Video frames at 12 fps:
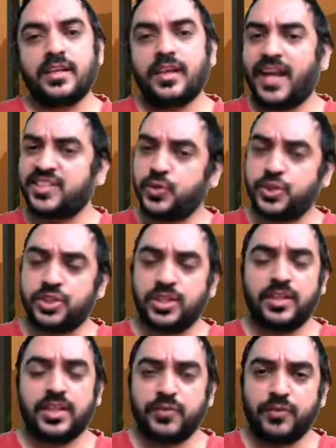As
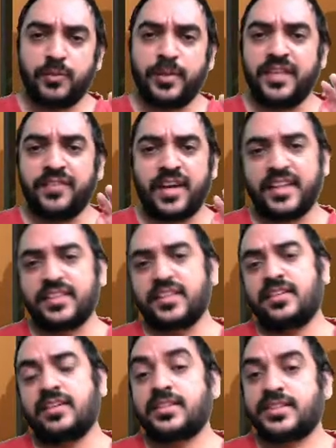usual, we'll be dividing
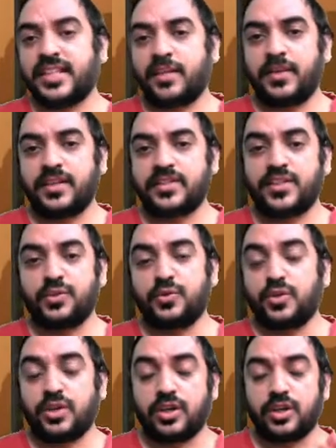the segments
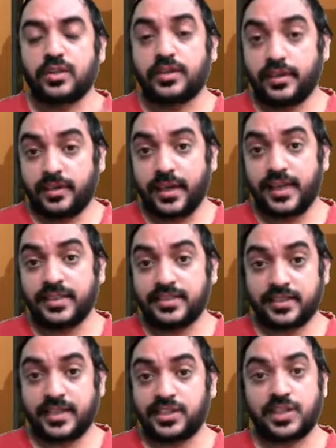into the day's
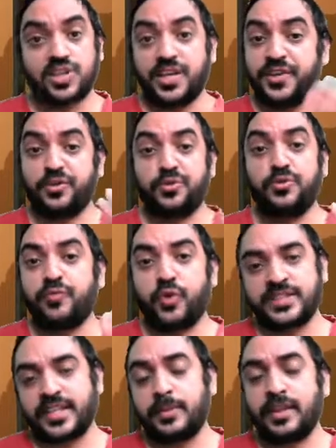discussion into 4
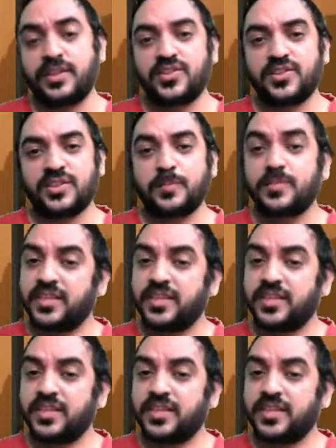segments.